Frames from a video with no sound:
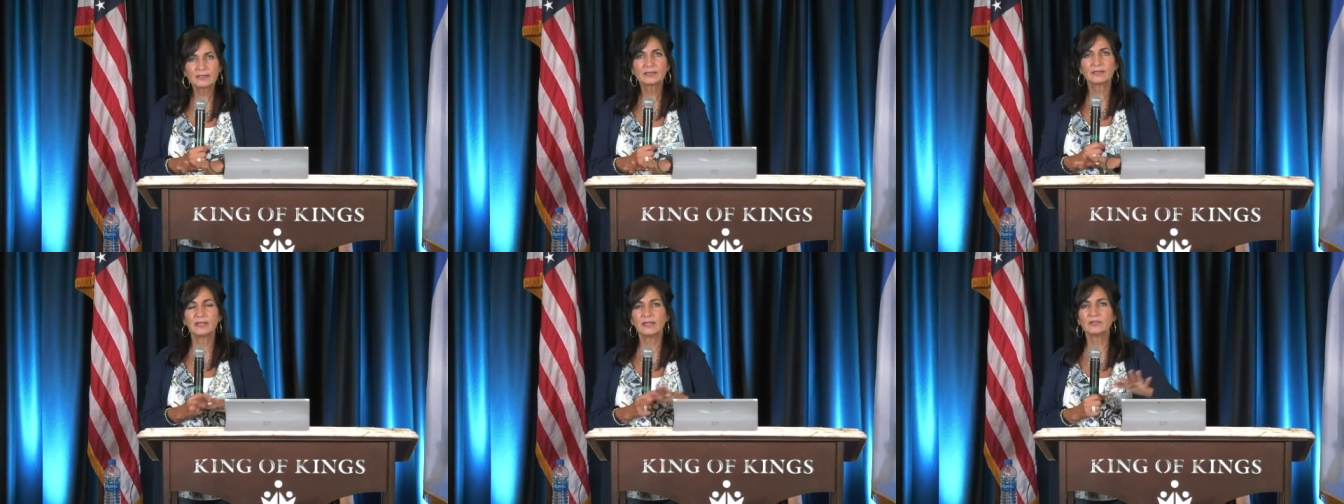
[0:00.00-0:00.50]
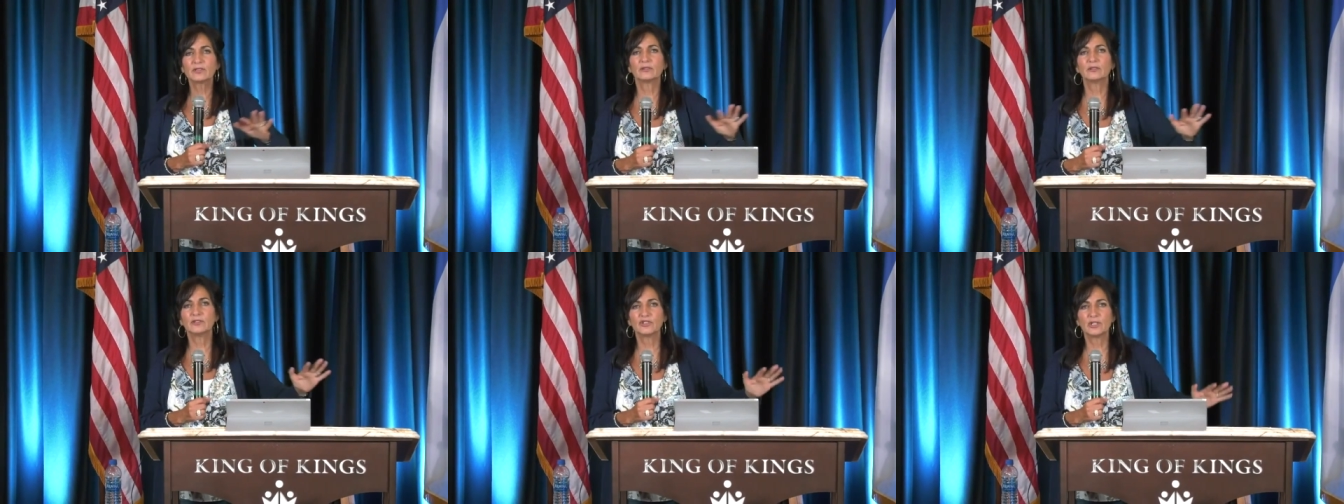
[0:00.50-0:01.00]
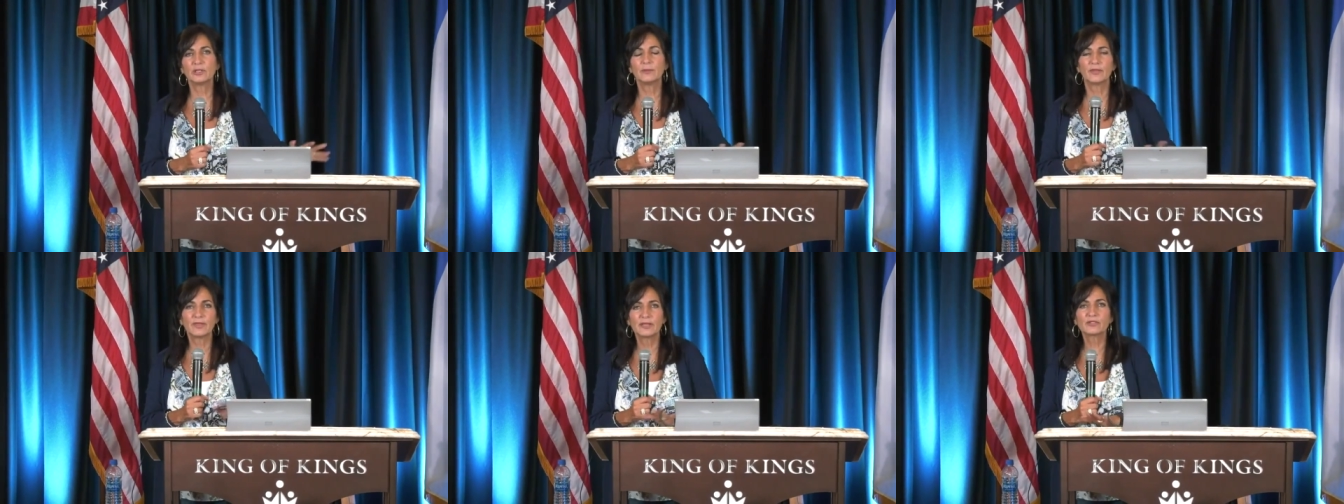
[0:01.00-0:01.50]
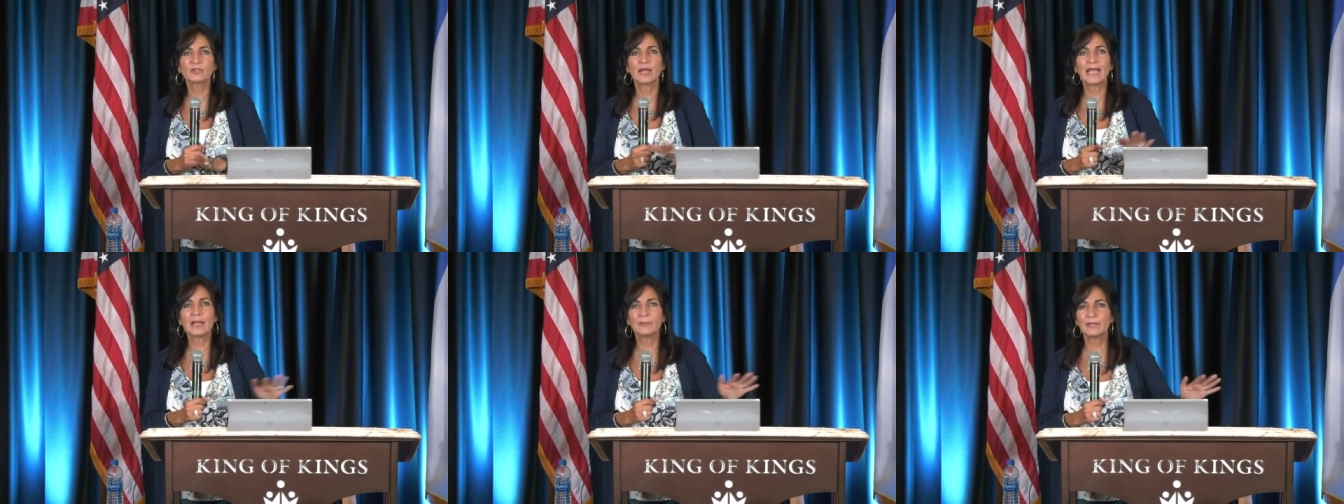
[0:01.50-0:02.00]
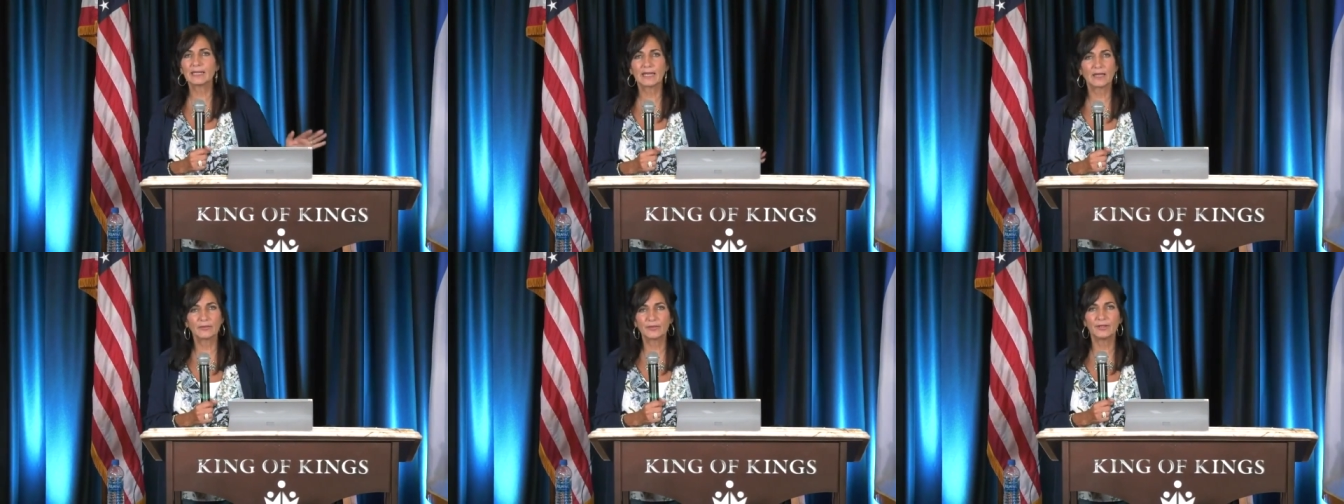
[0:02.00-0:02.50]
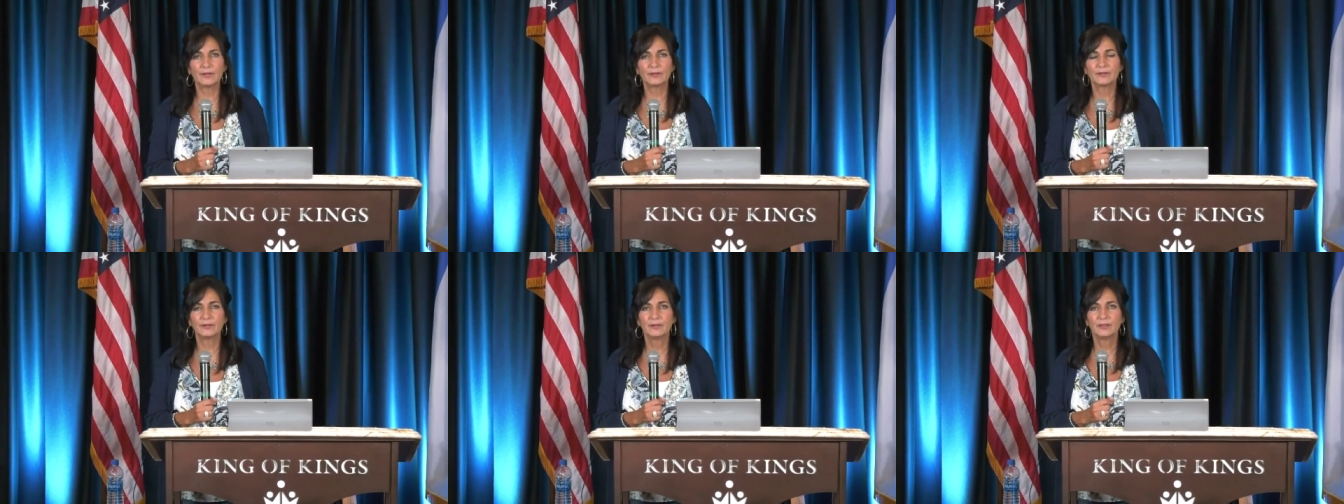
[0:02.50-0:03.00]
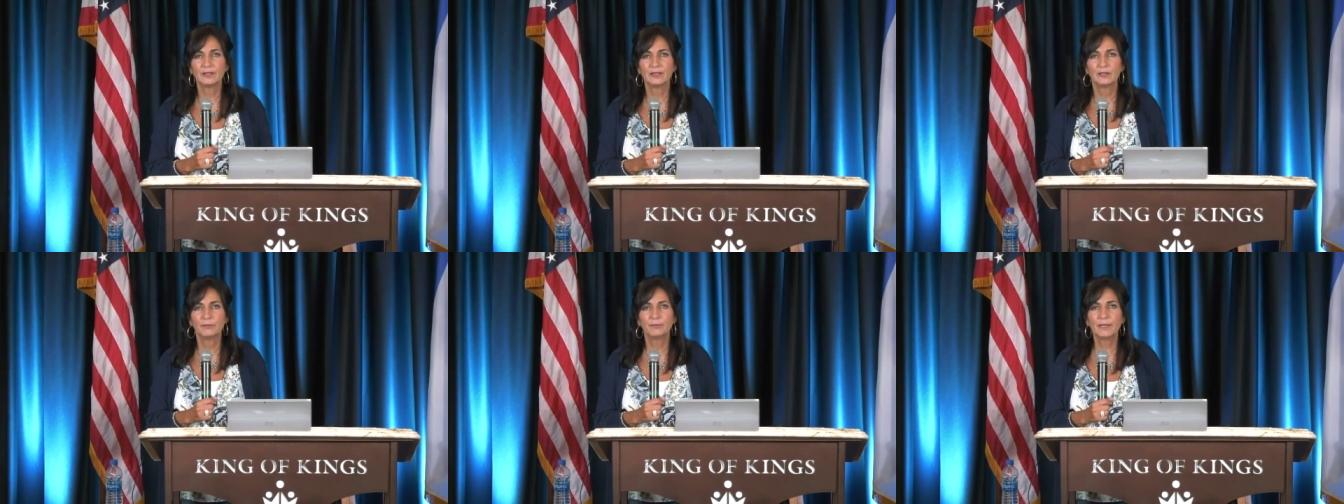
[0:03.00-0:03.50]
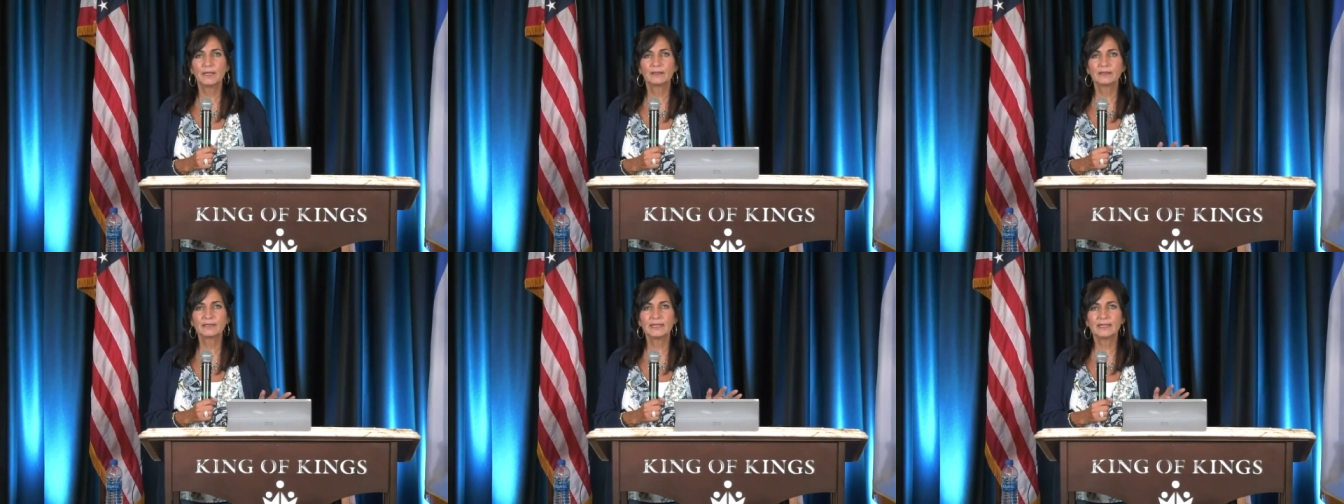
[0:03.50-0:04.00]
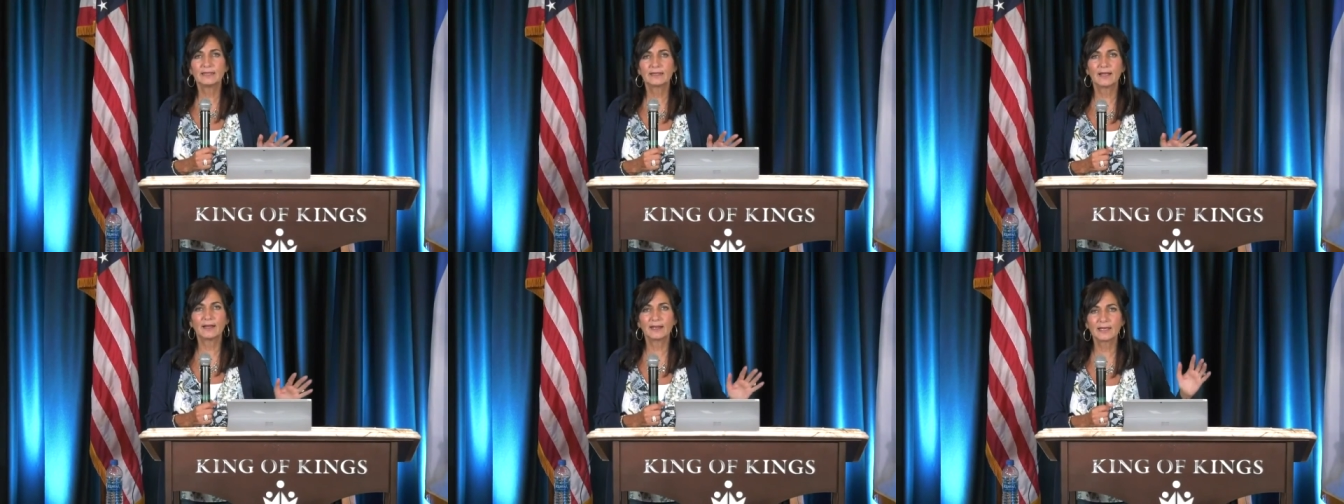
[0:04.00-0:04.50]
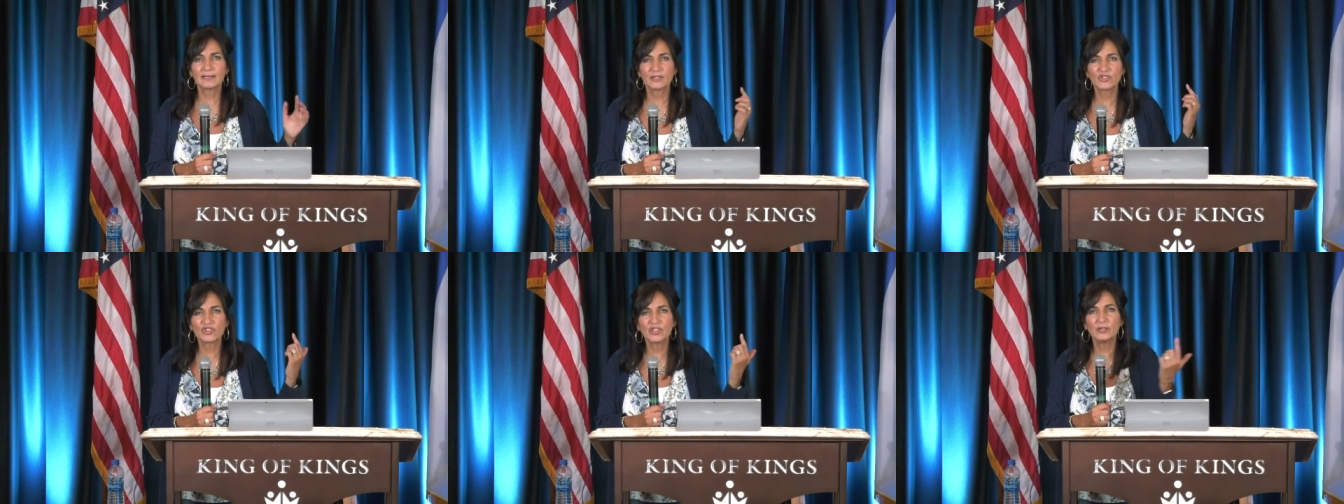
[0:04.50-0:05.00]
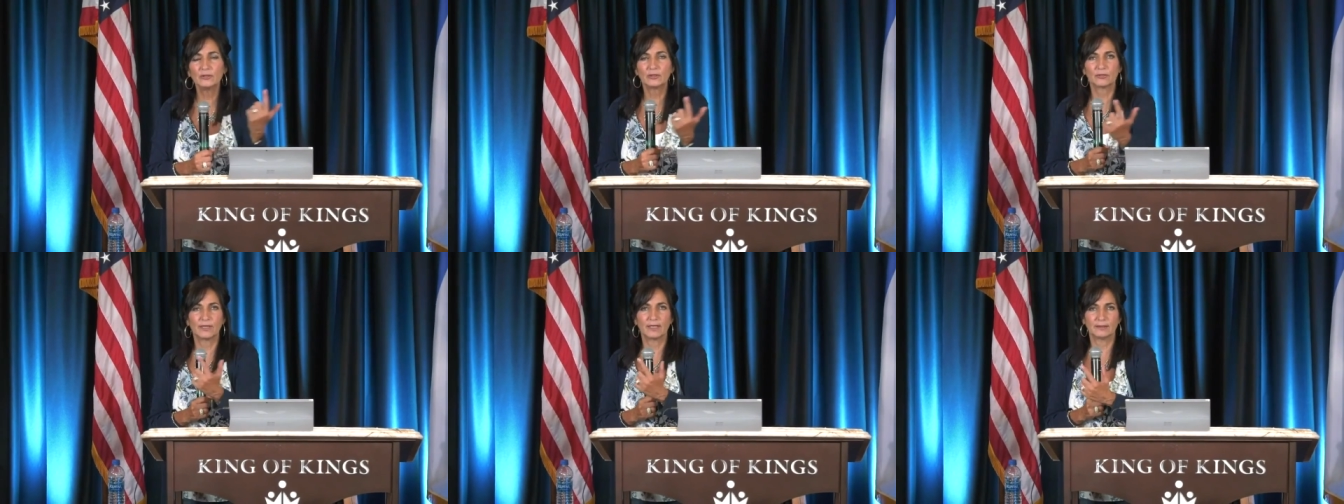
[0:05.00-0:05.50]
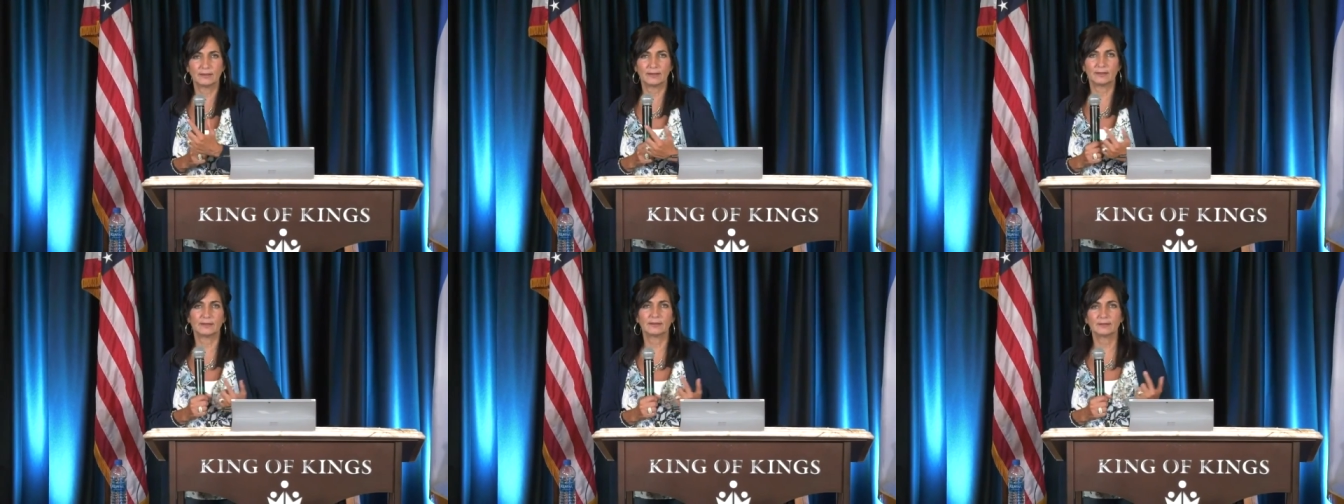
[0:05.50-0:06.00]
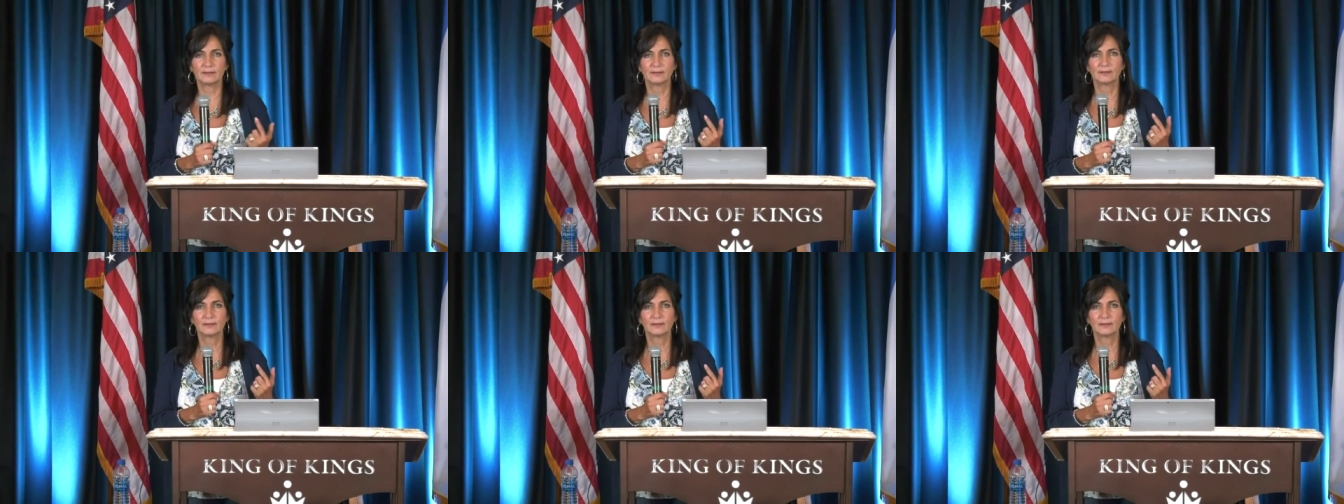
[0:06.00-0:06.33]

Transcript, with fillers: Yes, things are legitimate. Things are happening out there. But see, God has a shield around us.